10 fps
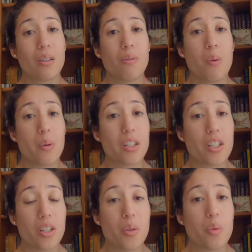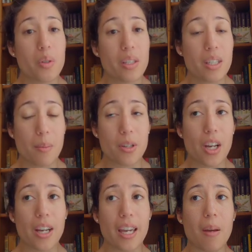forward to summer
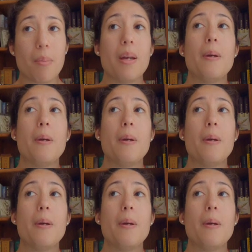sock camp